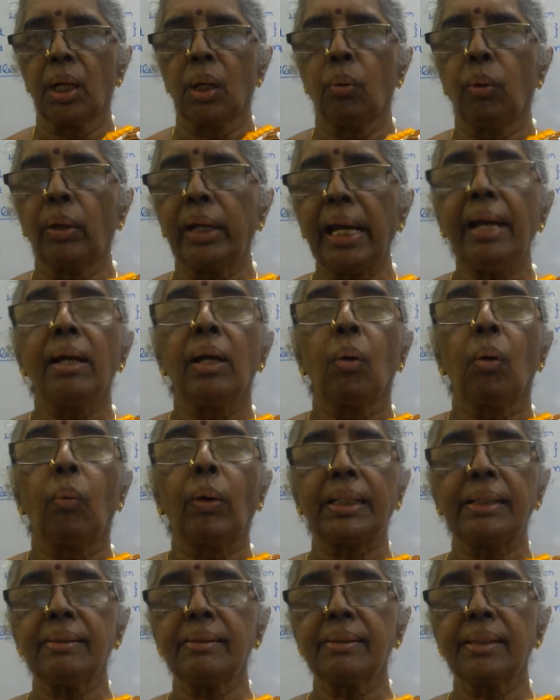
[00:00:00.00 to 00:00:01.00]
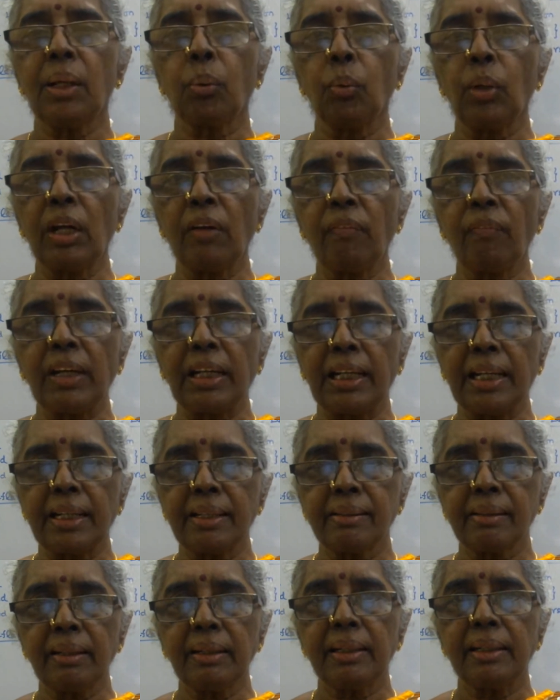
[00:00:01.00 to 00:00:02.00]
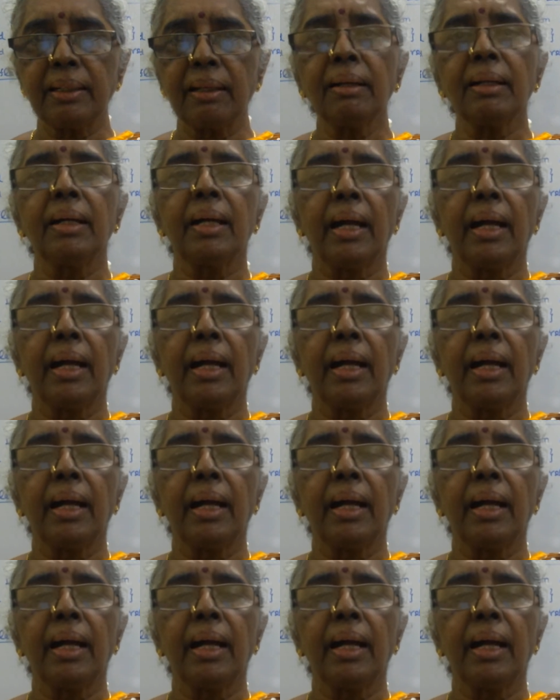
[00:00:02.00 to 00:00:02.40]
Okay, what is the rule of relation here?